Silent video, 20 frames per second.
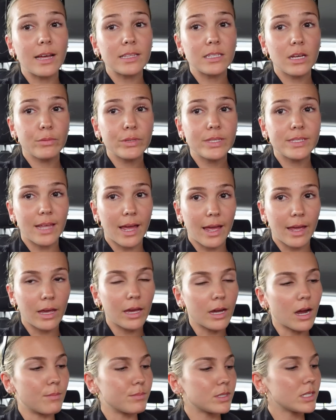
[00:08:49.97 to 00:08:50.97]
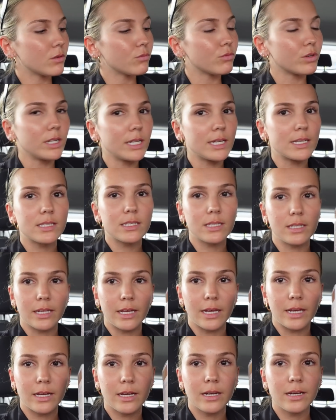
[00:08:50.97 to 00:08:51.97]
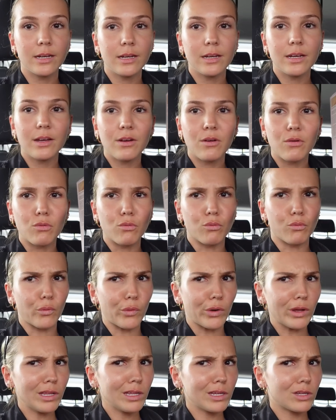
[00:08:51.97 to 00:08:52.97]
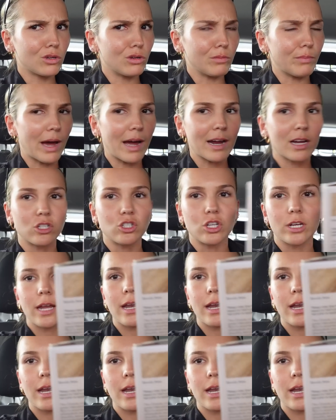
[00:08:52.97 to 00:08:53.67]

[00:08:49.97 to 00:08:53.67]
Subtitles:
As I was saying, it comes in a really sleek, really cute packaging,